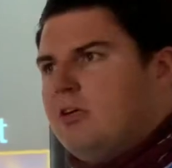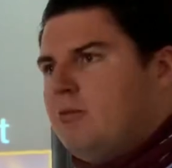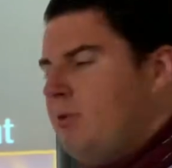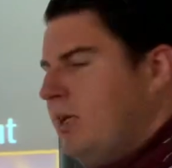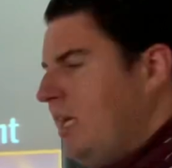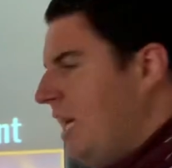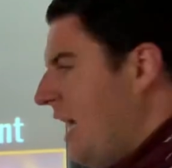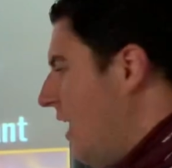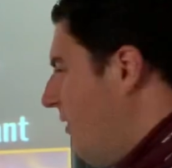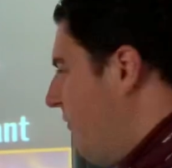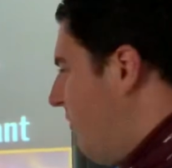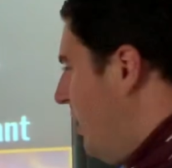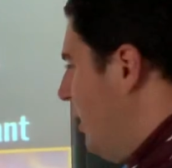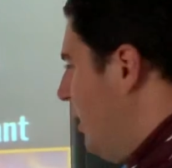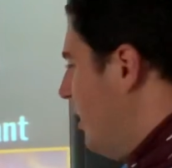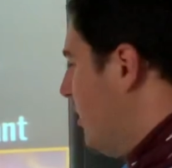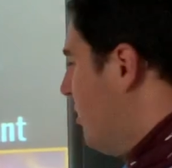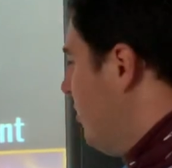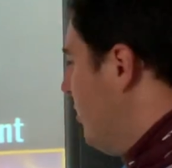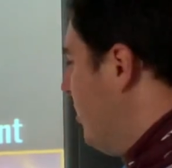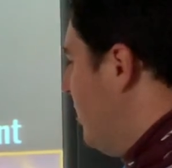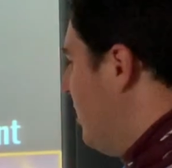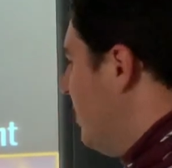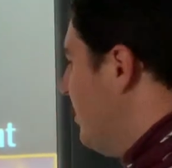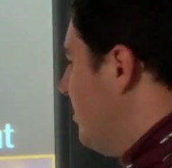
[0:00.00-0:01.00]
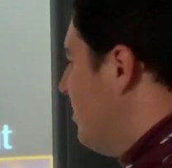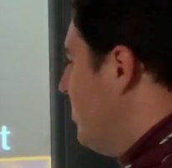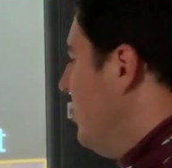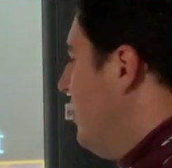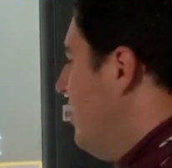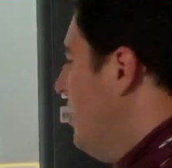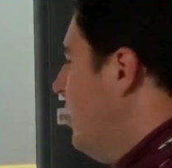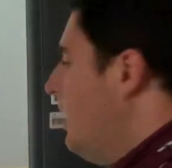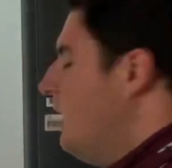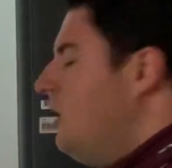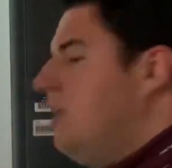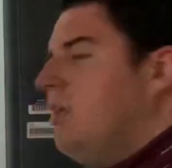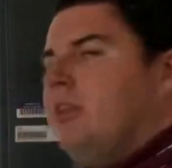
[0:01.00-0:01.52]
we have Icarus,
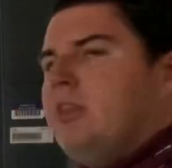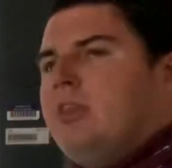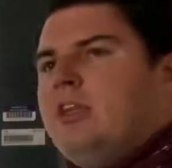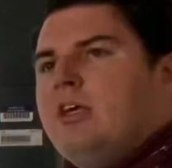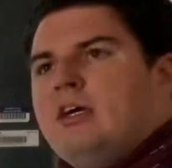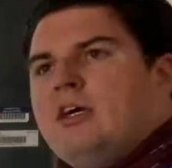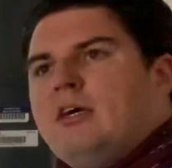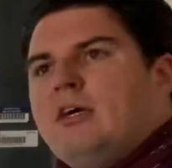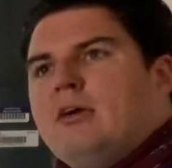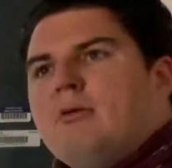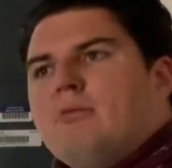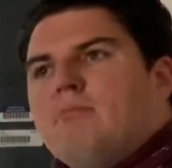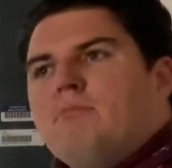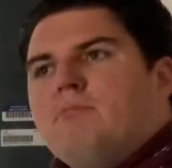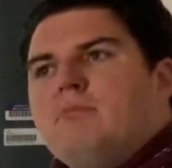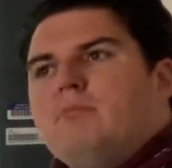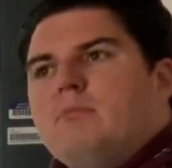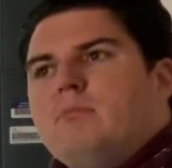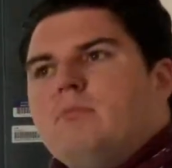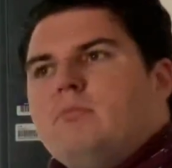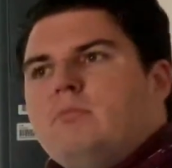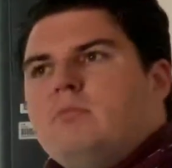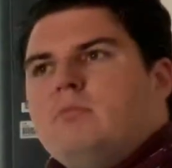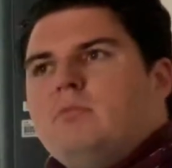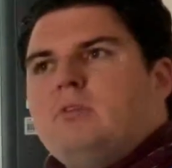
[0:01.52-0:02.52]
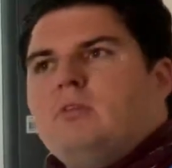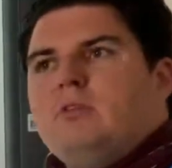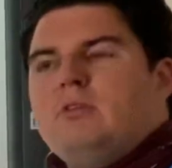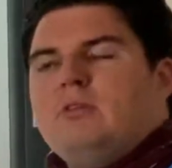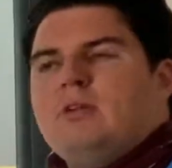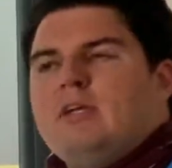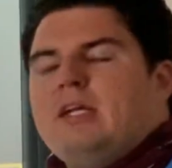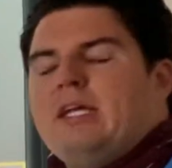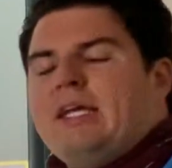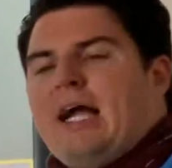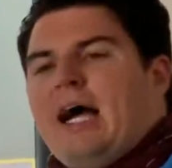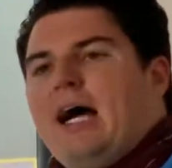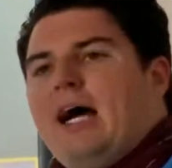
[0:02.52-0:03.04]
the
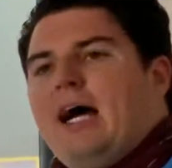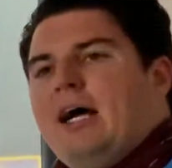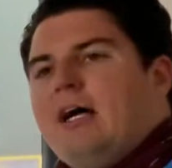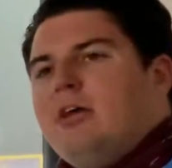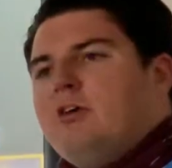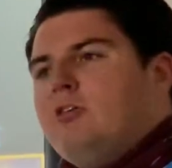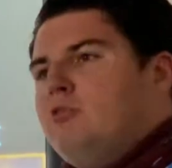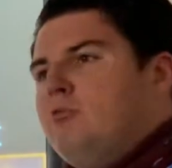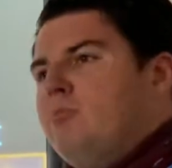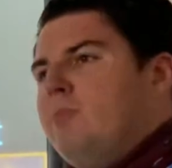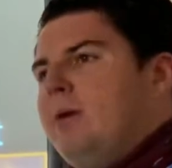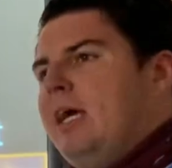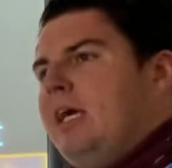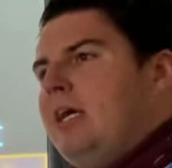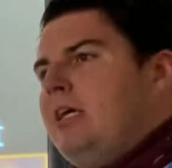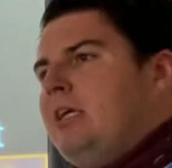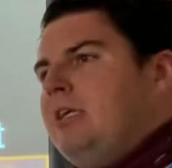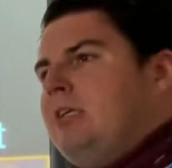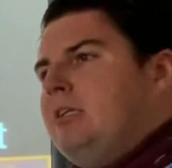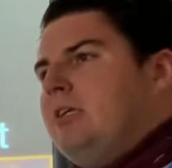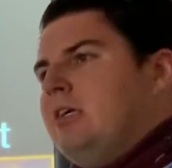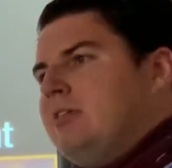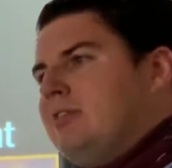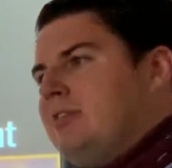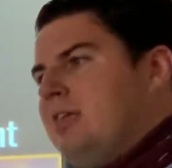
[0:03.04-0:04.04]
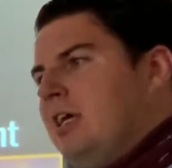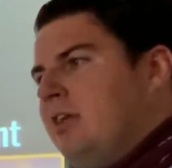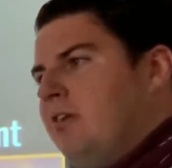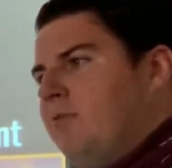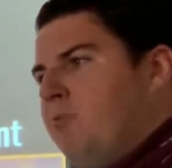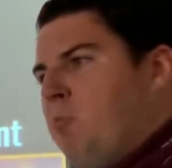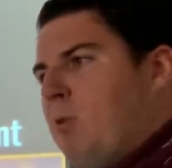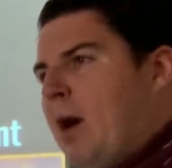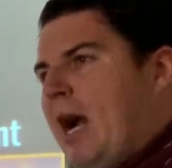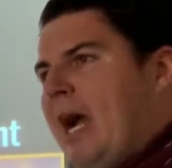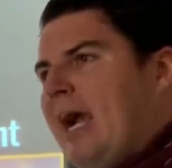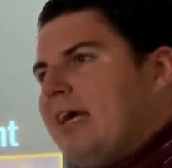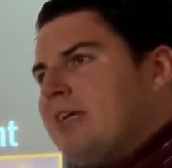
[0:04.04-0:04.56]
guy who made a set of
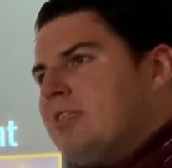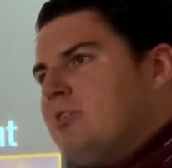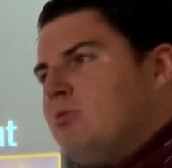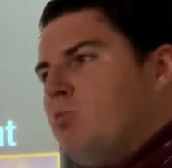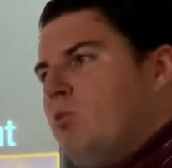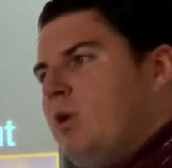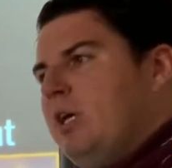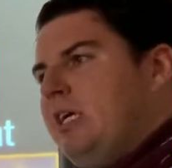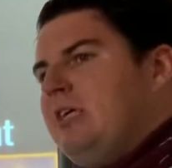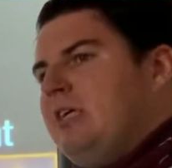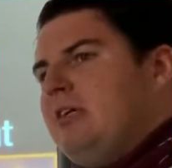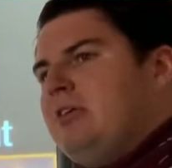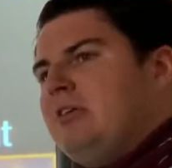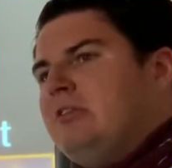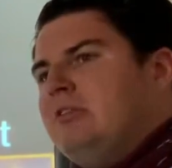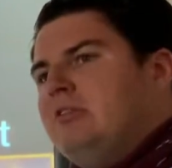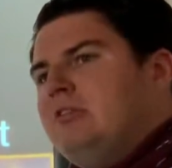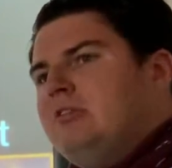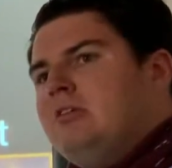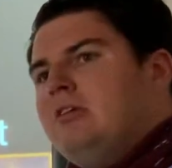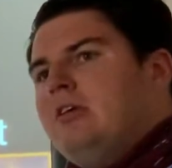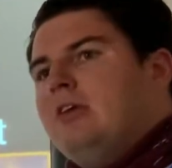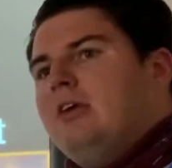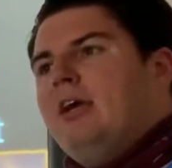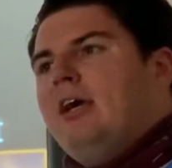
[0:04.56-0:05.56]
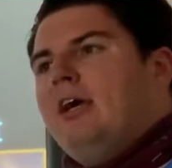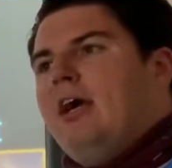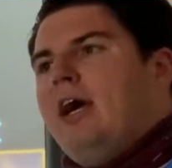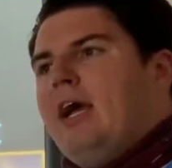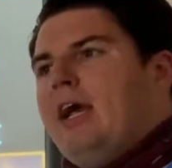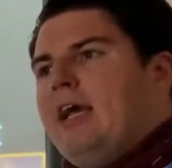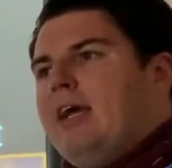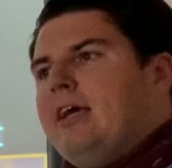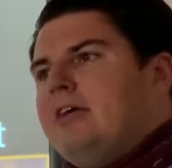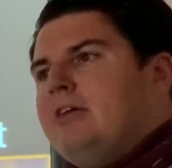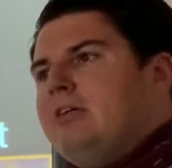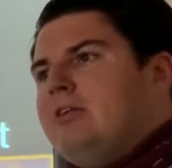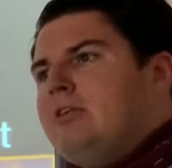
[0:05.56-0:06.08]
wax wings
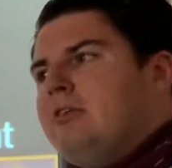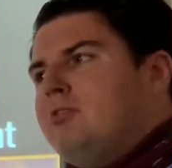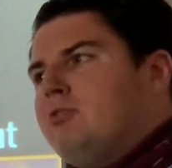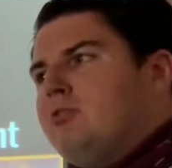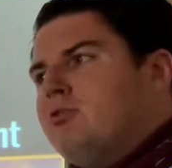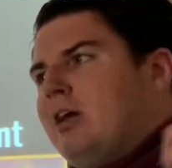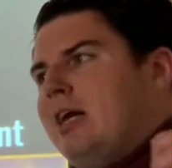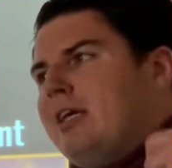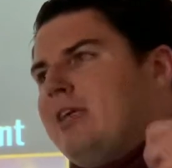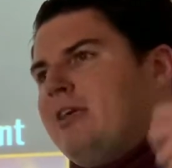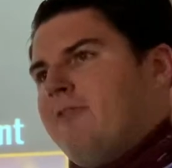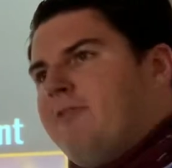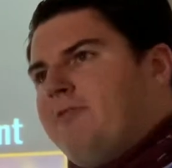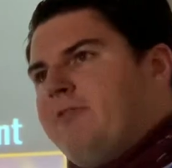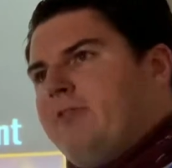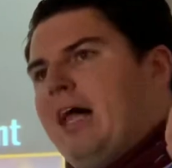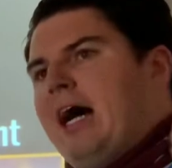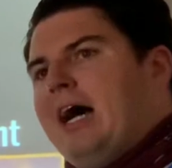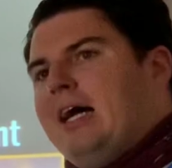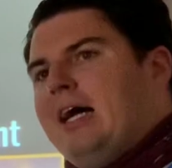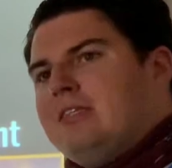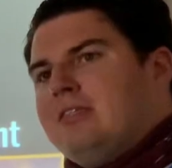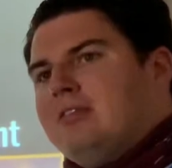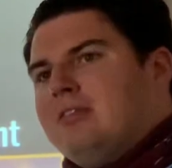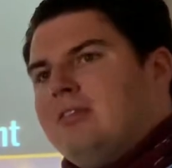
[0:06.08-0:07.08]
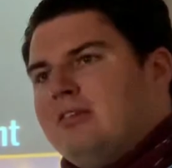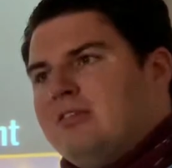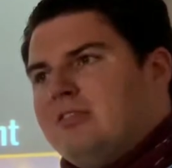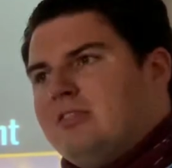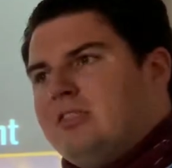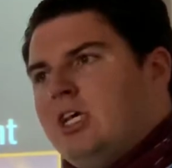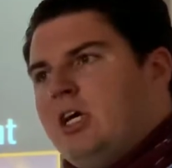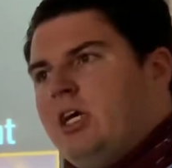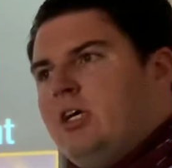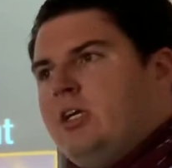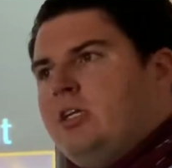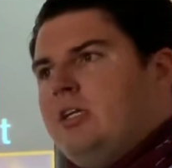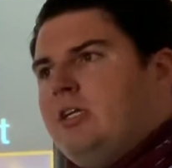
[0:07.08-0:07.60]
and tried to fly to the
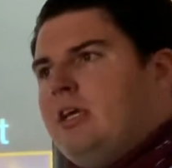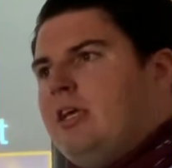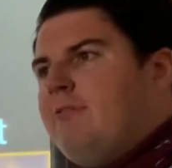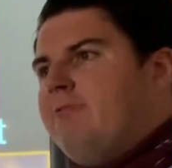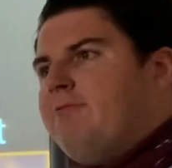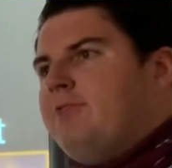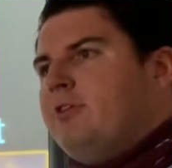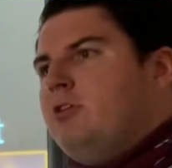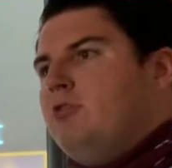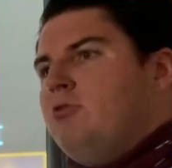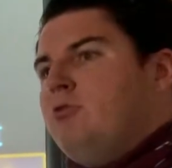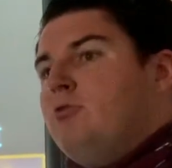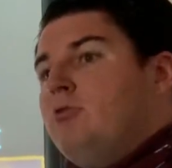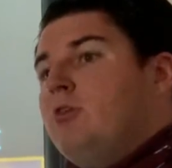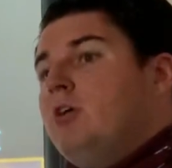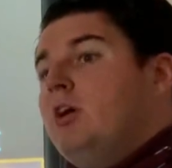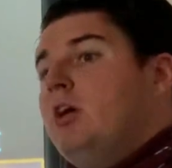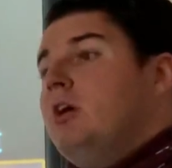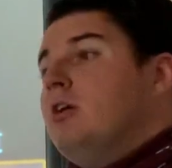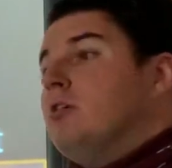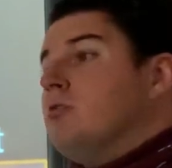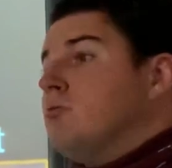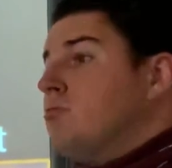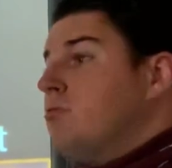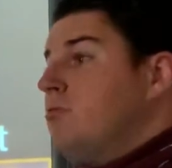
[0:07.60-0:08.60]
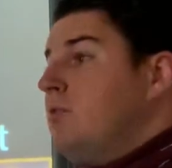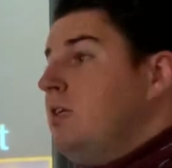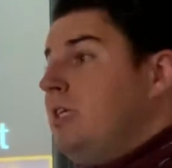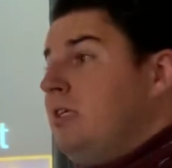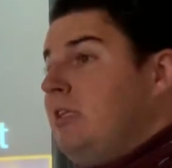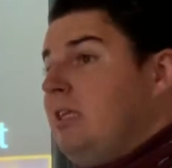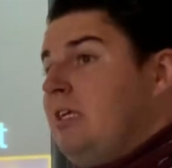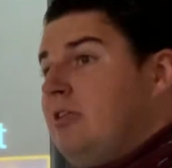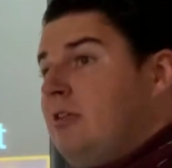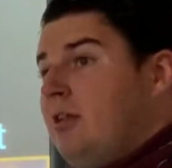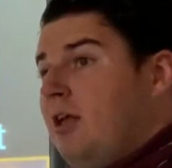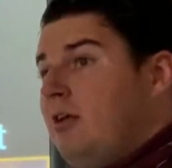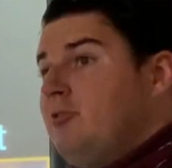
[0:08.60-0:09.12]
sun. He flew
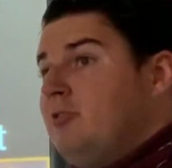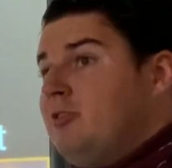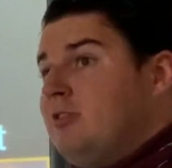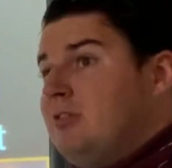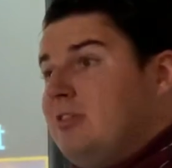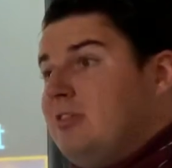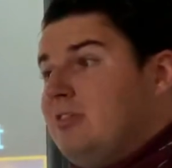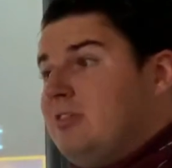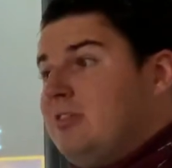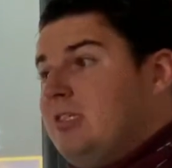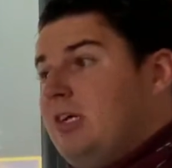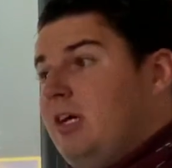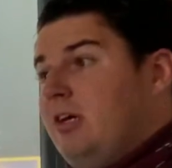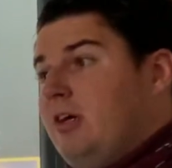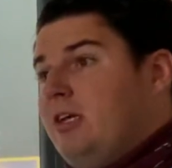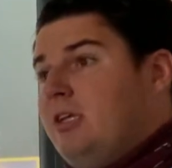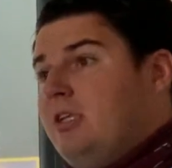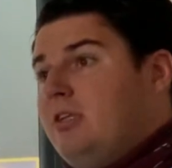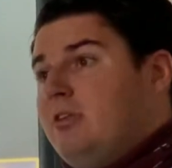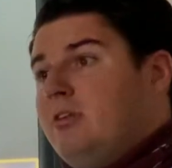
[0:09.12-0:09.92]
really close to the sun